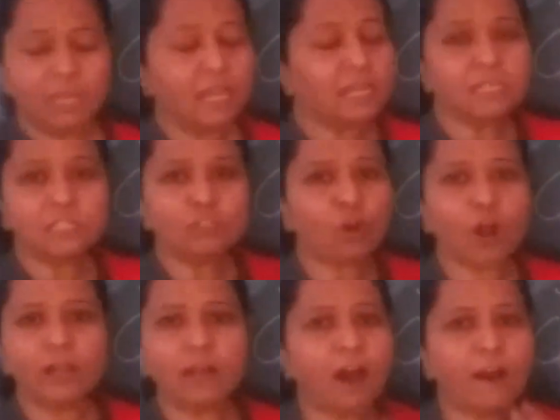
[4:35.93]
It is
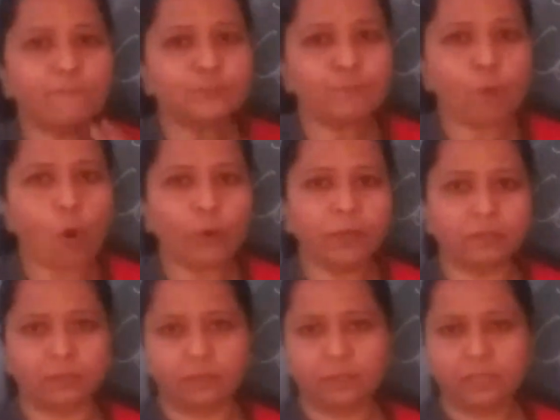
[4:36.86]
not half
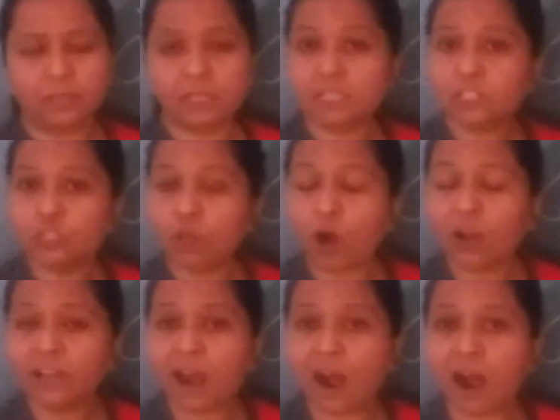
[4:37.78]
spoken. It is
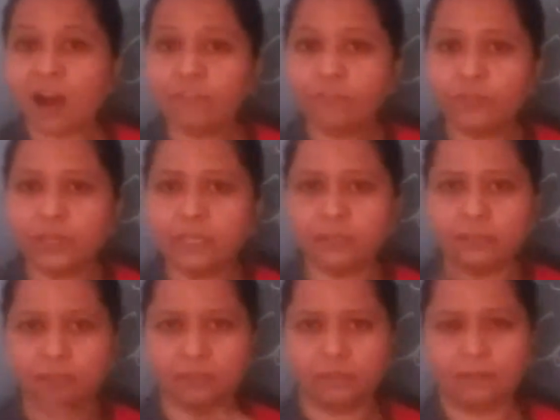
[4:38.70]
not half
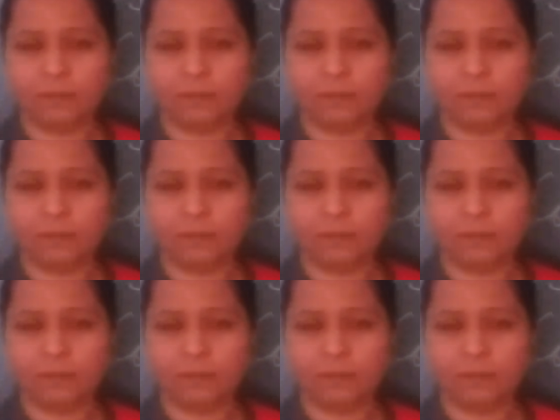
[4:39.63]
written.